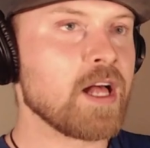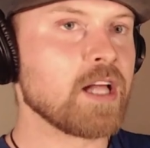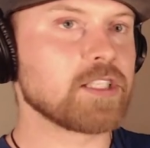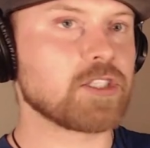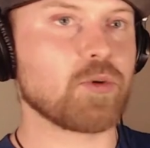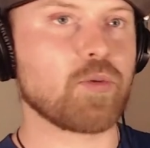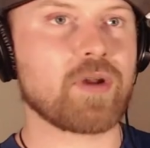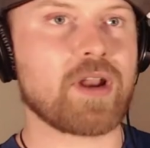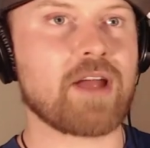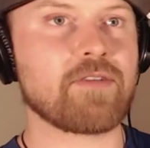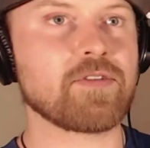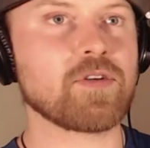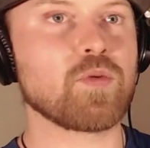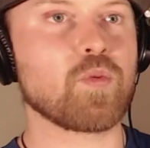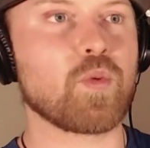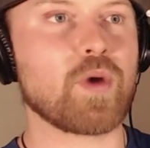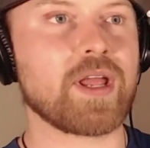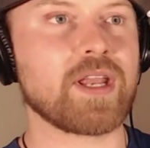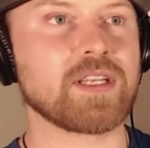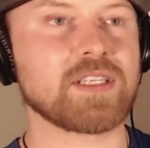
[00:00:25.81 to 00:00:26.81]
so whatever
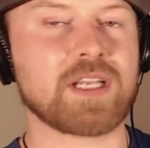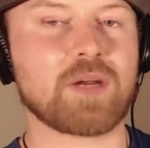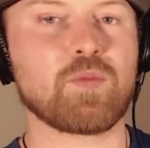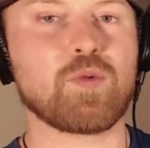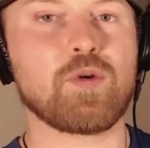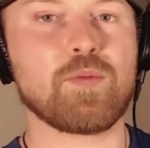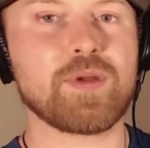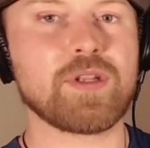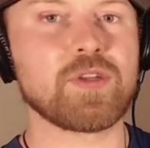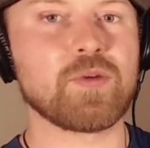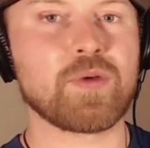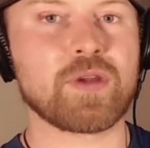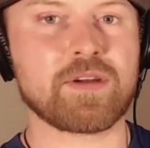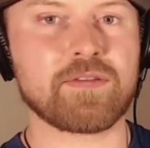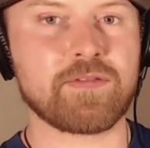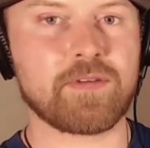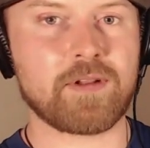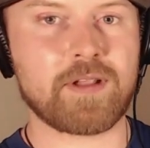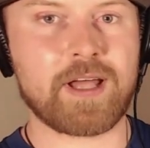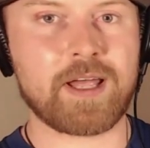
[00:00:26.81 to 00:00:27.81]
wins I will be doing
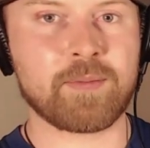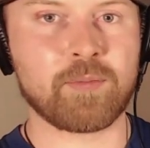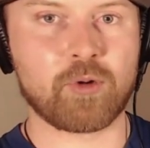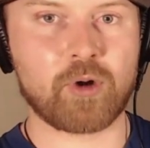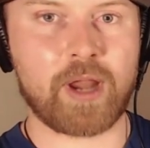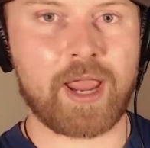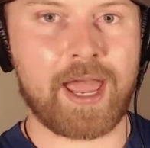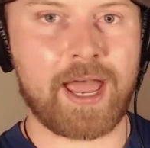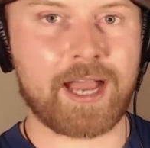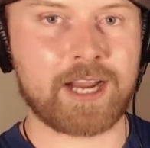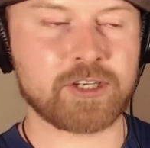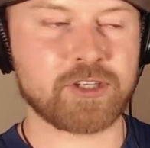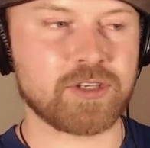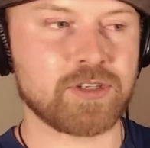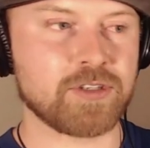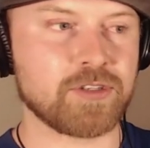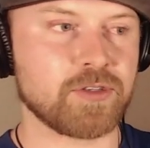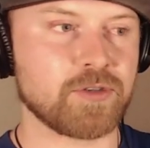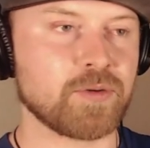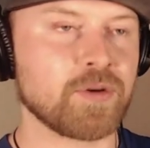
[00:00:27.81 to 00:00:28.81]
a full album
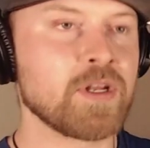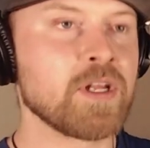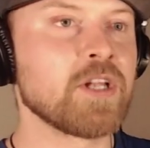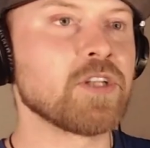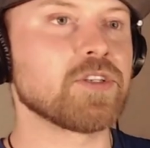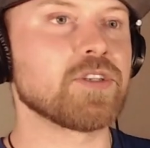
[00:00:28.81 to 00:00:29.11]
reaction to.